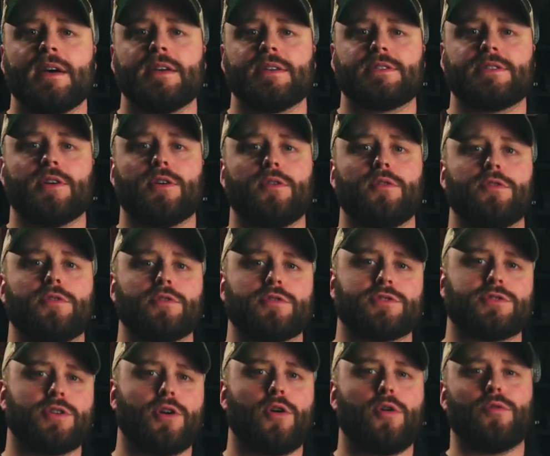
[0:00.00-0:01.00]
So
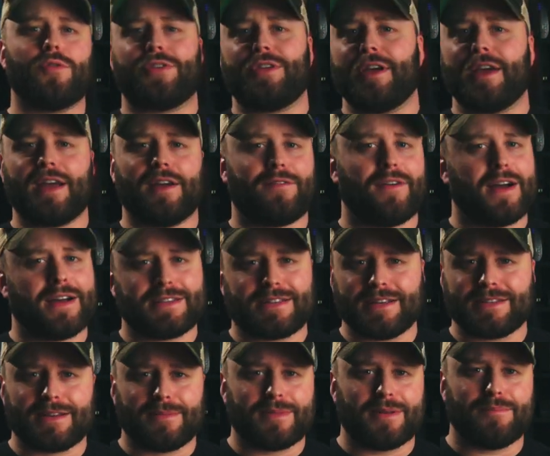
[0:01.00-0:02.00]
there's no thing, if I
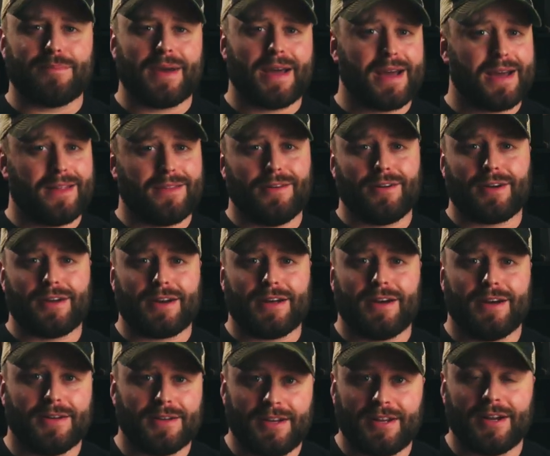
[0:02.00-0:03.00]
say something bad, they're
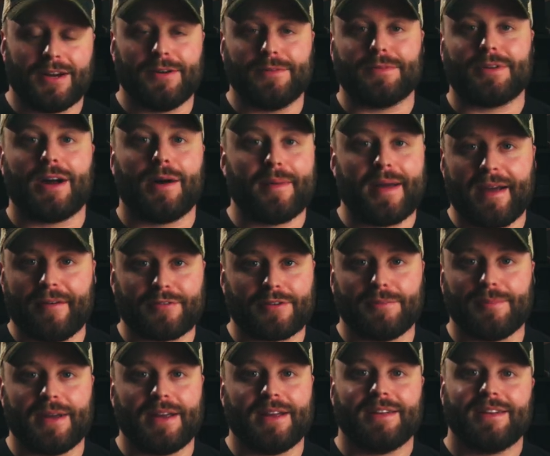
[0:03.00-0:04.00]
gonna, you know, come
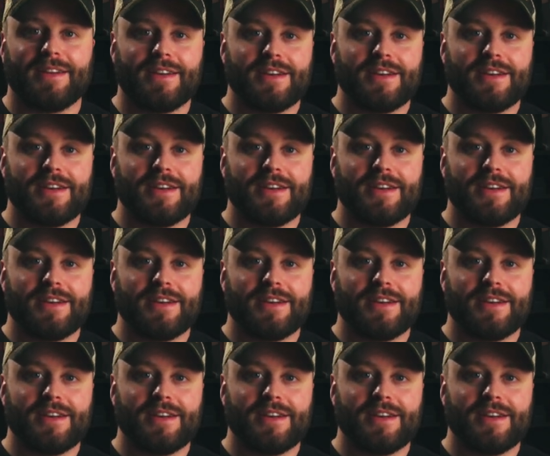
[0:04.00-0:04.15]
after me.